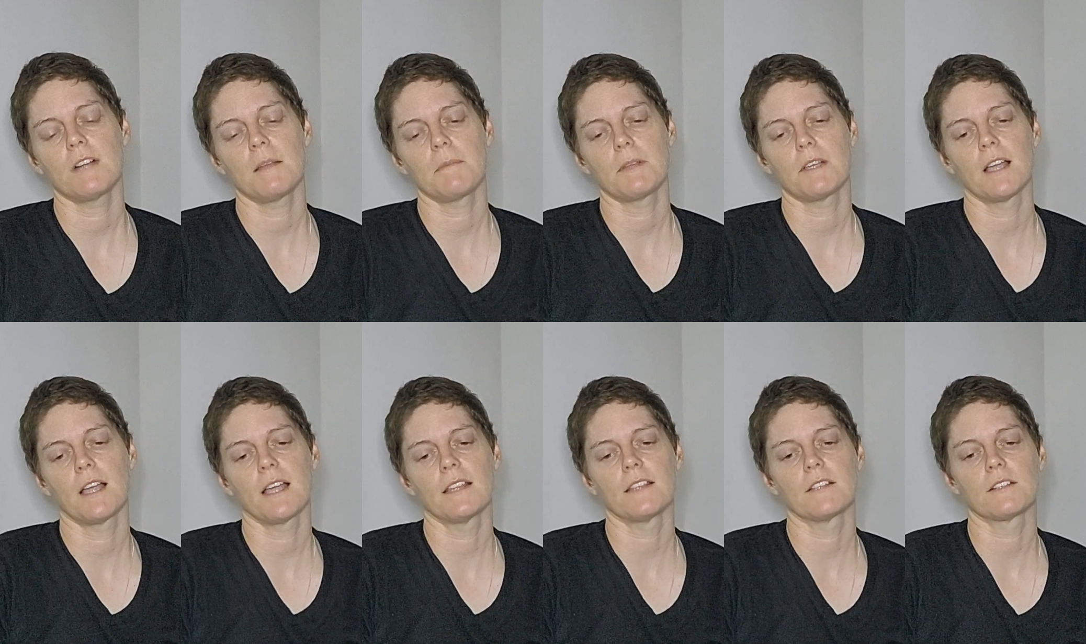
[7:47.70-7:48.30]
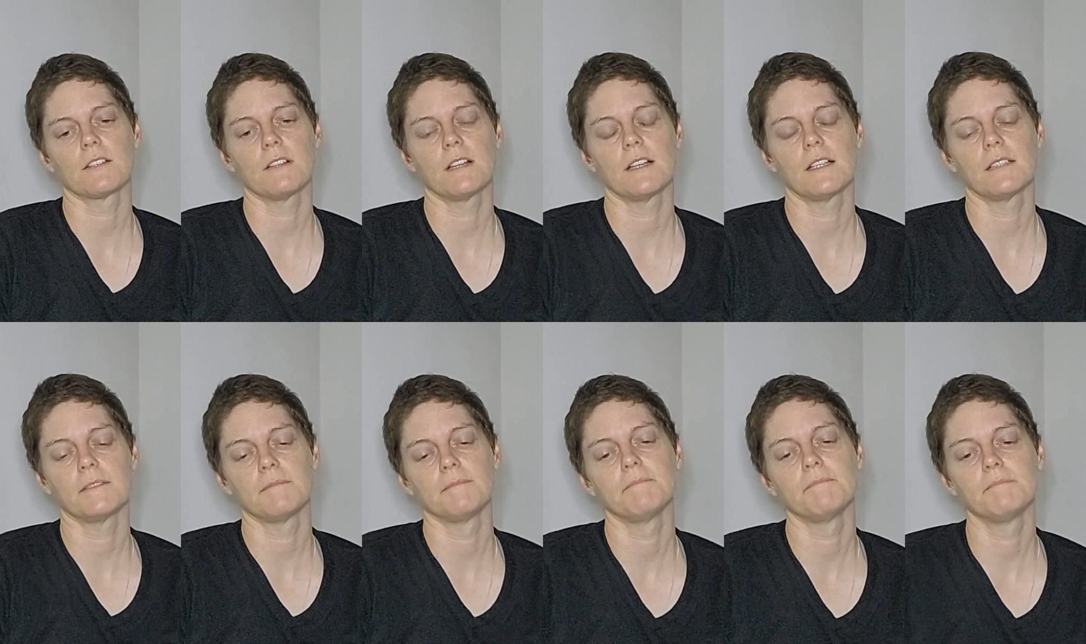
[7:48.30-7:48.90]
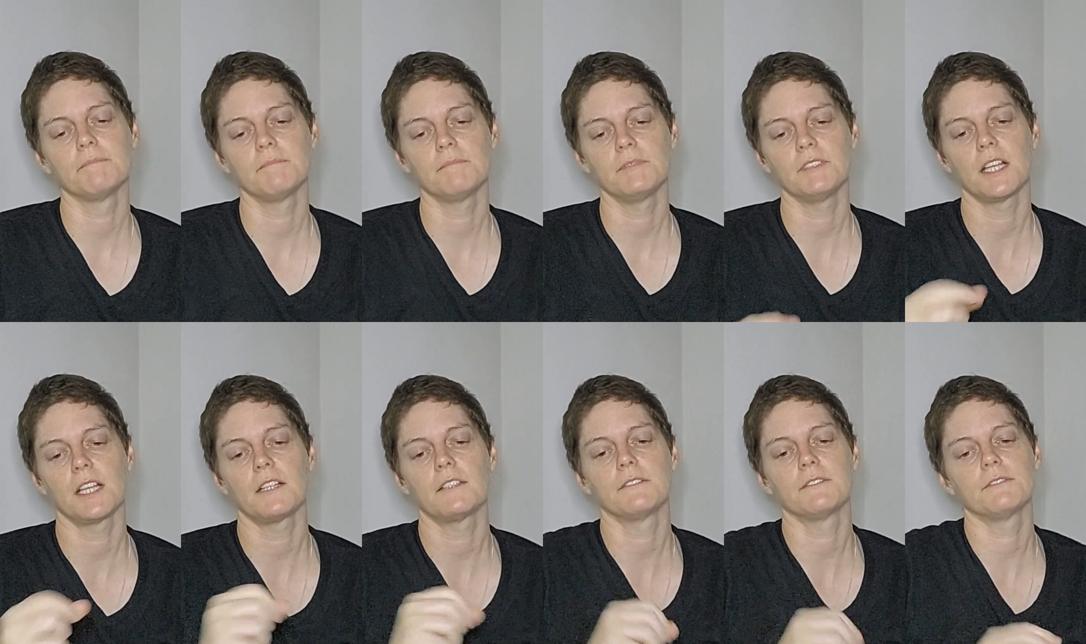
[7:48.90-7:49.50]
right behind the uh,
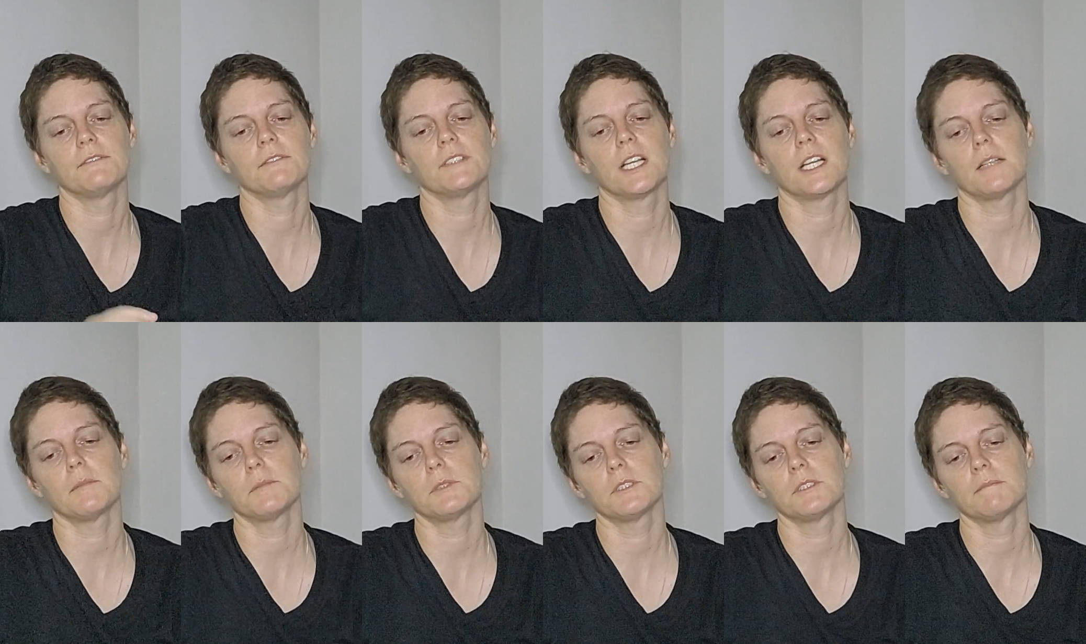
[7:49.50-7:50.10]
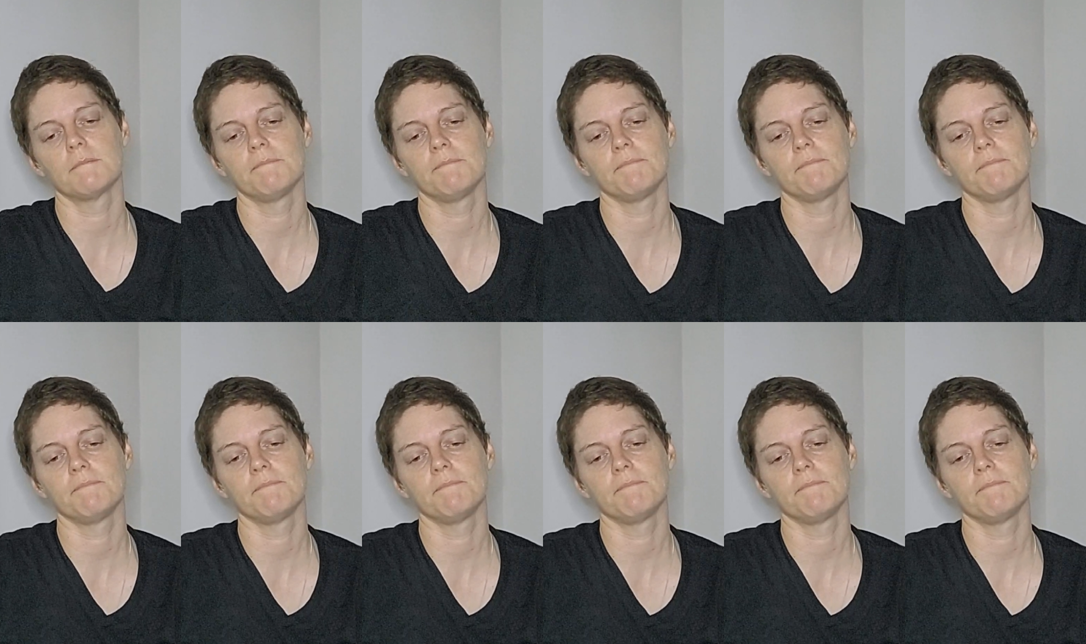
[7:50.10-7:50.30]
Knight of Cups.